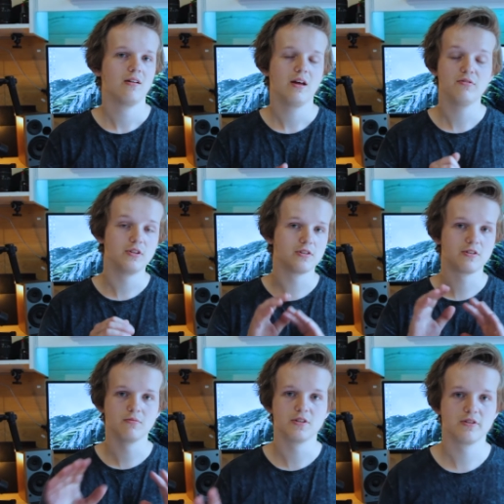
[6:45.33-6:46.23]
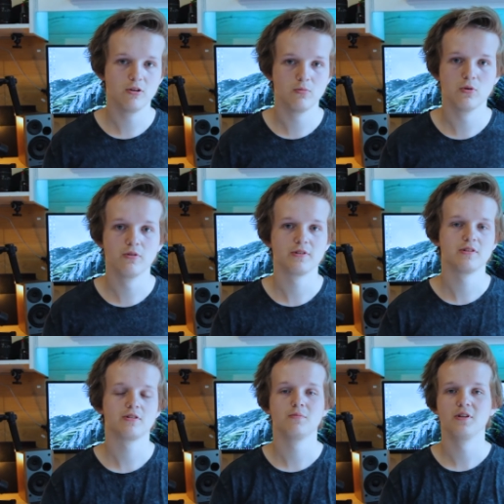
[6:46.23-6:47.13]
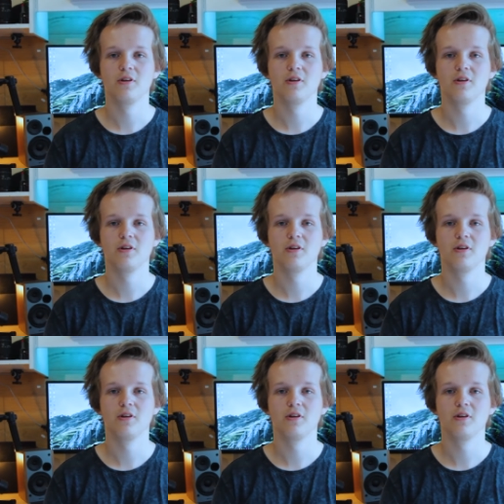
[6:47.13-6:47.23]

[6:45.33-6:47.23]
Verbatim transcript: that video is going to be so boring, so there's going to